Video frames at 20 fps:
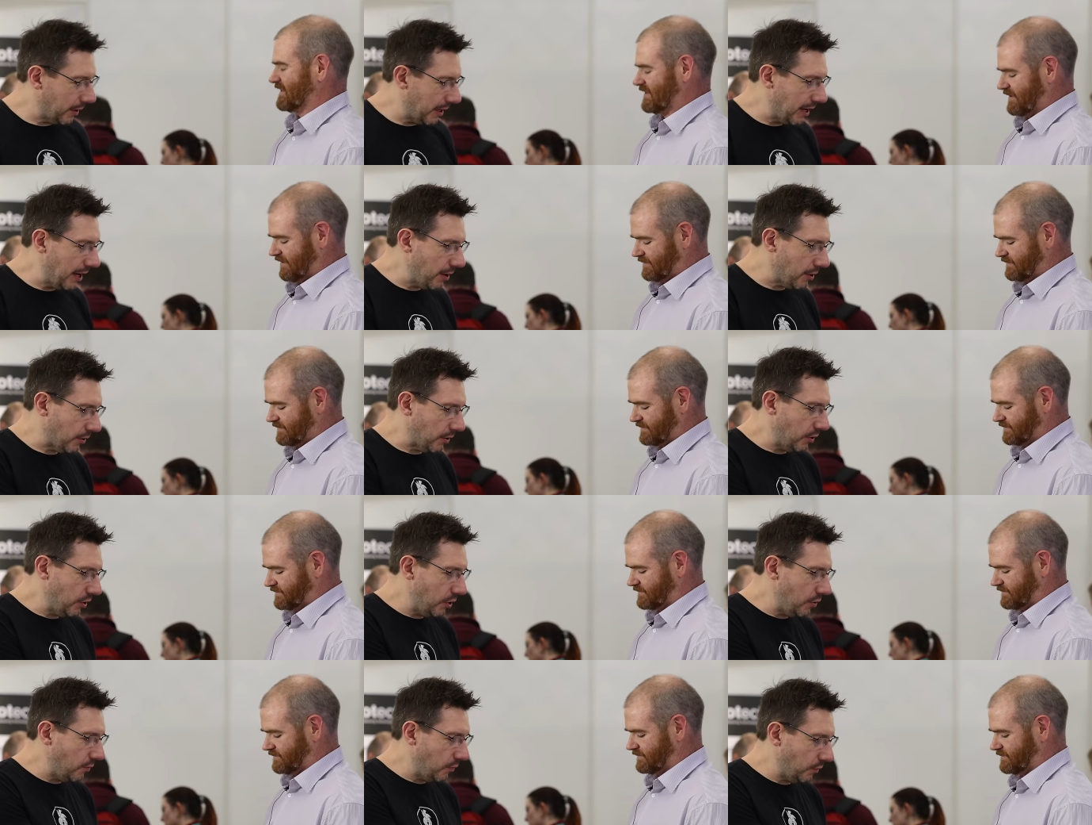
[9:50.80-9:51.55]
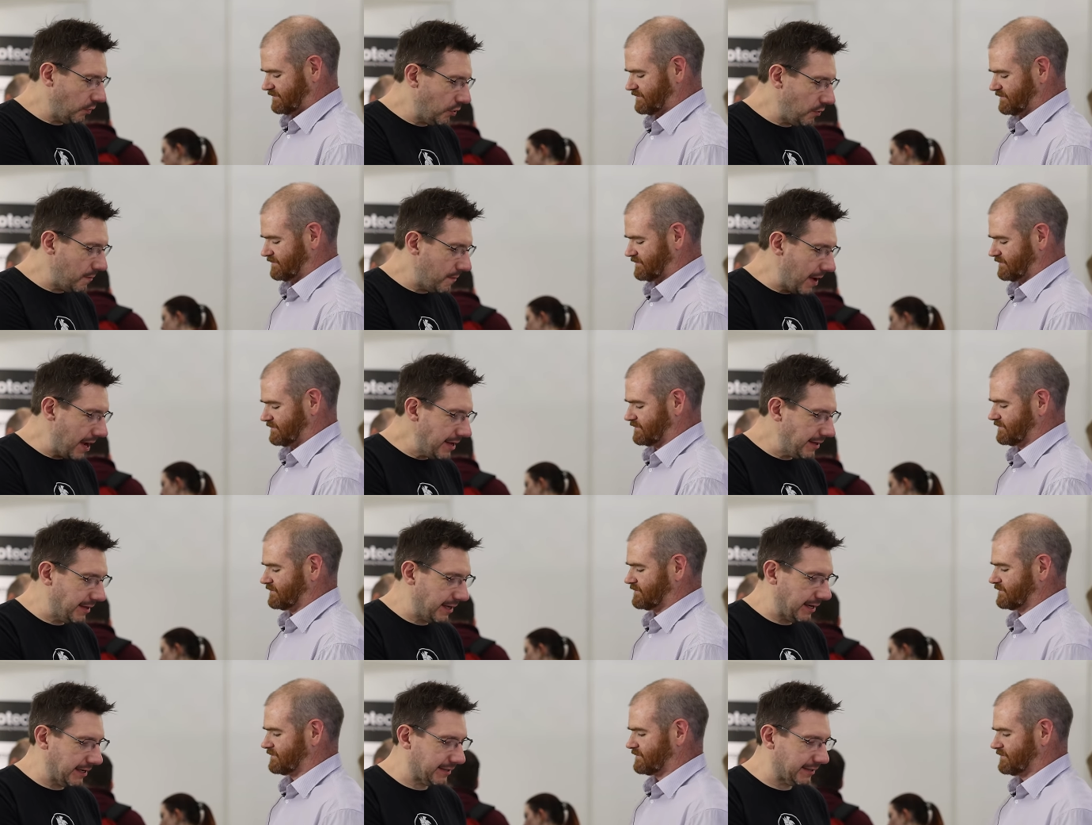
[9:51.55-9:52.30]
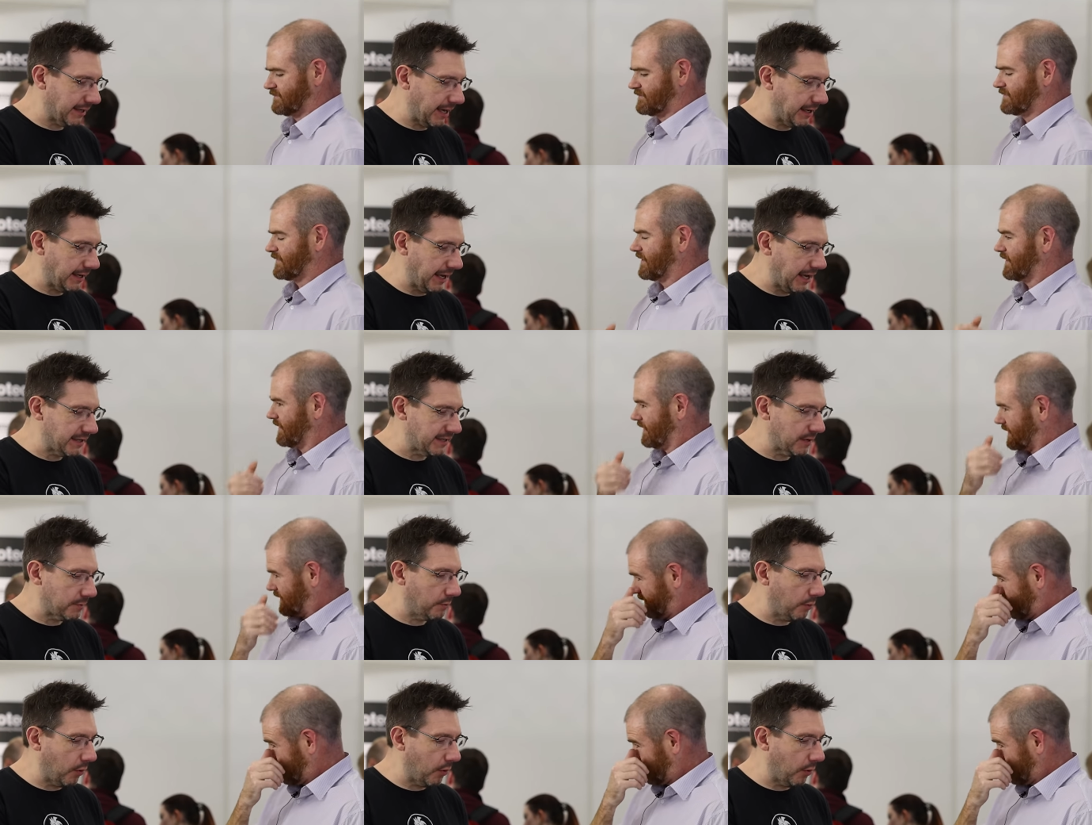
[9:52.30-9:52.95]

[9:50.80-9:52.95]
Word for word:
Speaker 1: but here, you you made this like it's a